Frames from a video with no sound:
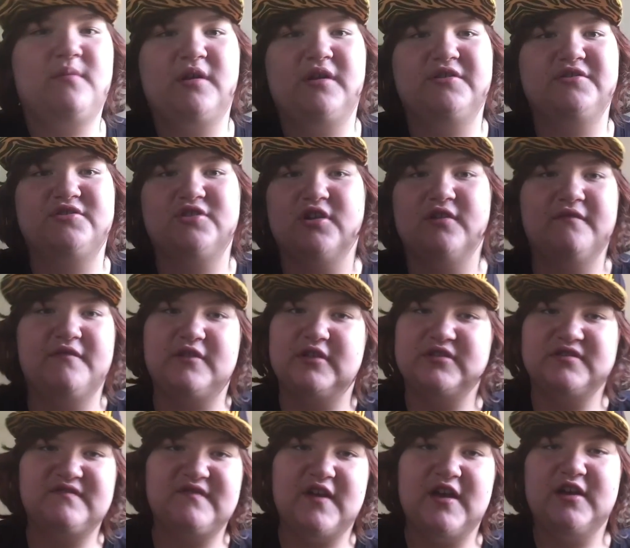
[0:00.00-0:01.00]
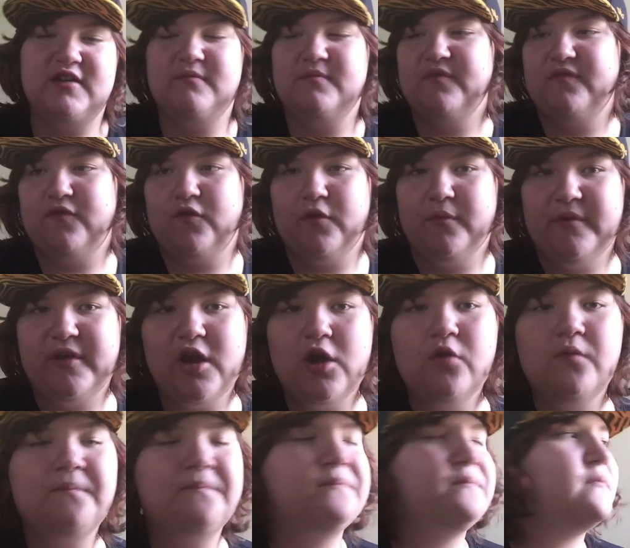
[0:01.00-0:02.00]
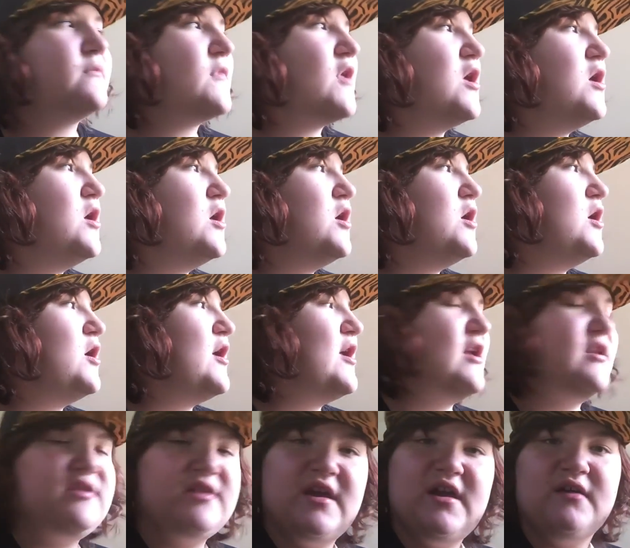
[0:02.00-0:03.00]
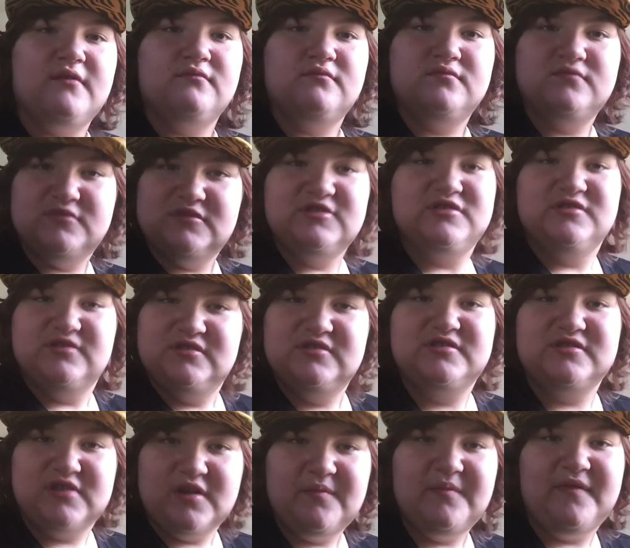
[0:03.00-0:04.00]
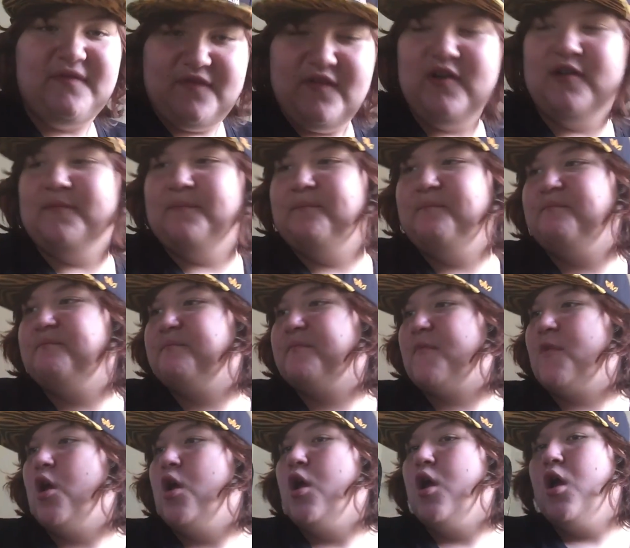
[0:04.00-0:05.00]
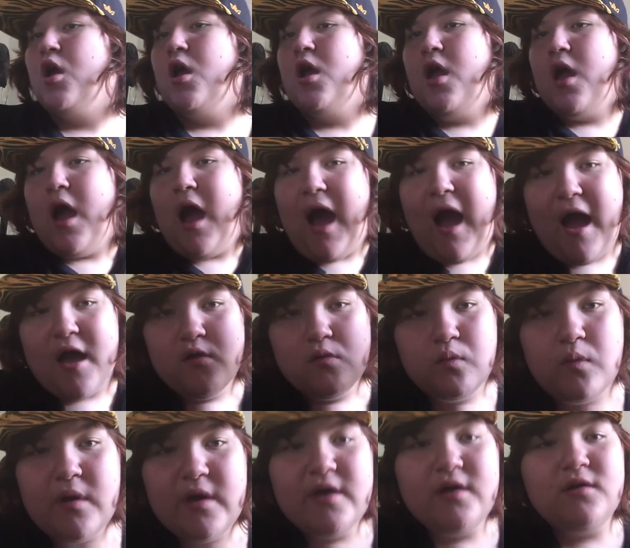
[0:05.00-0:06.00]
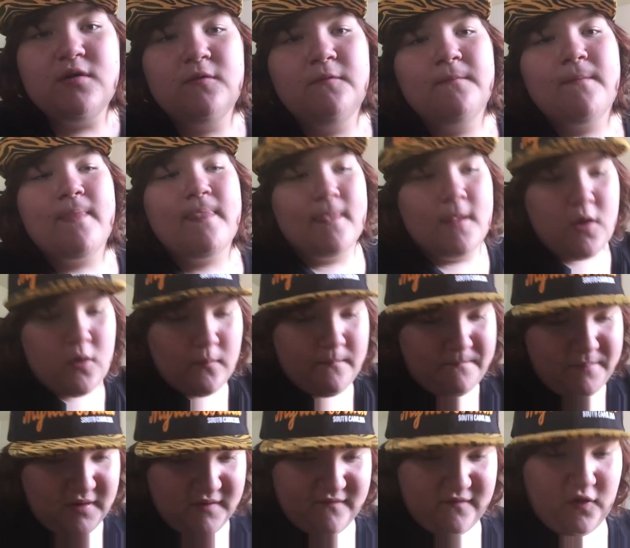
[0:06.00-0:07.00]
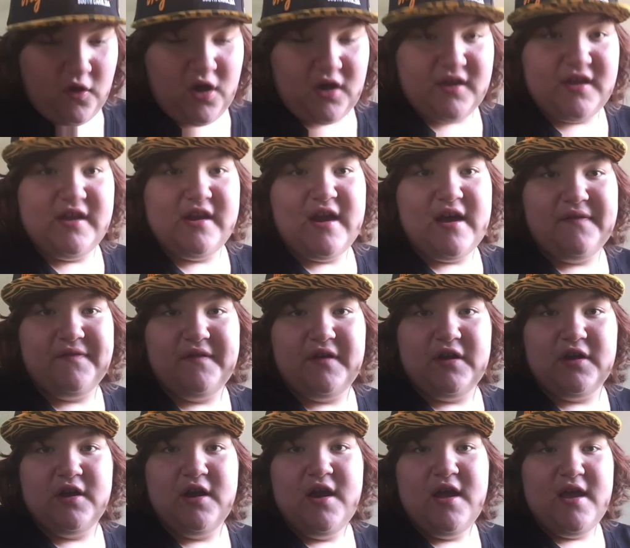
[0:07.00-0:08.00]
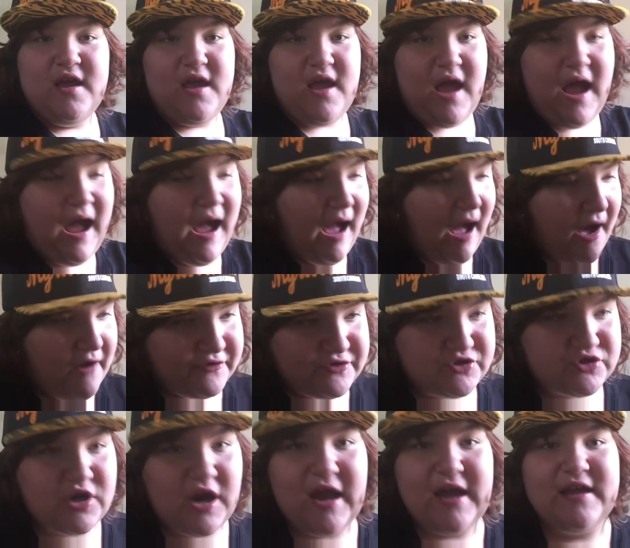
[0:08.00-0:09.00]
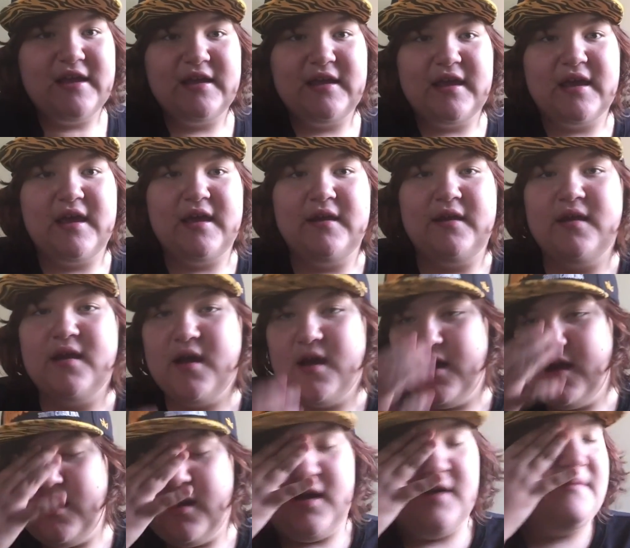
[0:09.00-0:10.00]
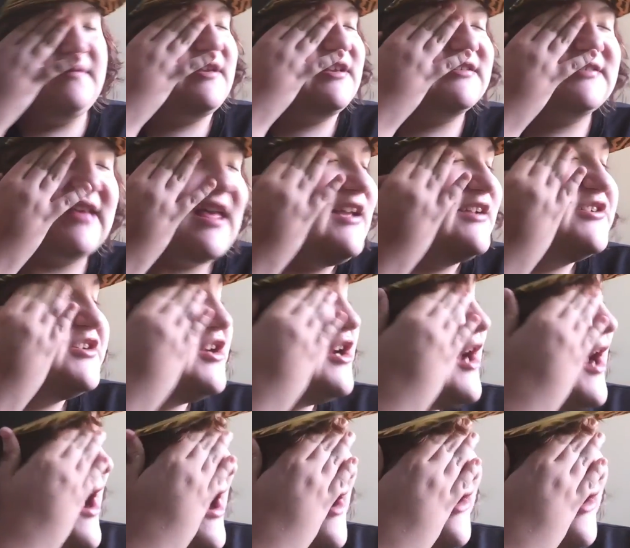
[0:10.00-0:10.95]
making sure everything's fine before we go. And yeah, it's, it's going to be fun. I will be vlogging on there. I'll try again uh, because last year I